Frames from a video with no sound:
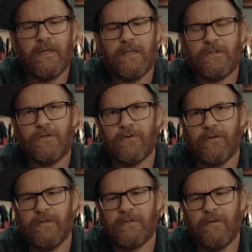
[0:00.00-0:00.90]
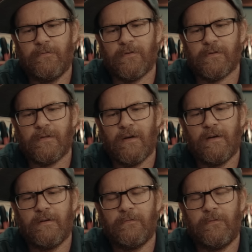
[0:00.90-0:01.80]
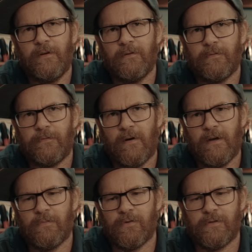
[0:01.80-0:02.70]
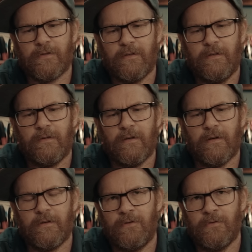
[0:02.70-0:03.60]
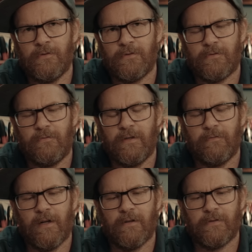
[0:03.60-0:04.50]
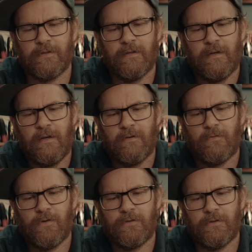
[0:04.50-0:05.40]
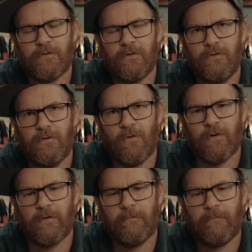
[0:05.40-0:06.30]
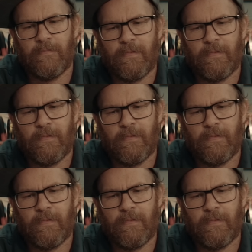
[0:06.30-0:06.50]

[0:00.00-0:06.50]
texture is different. I can feel the fibers in the used reed valves versus the new one.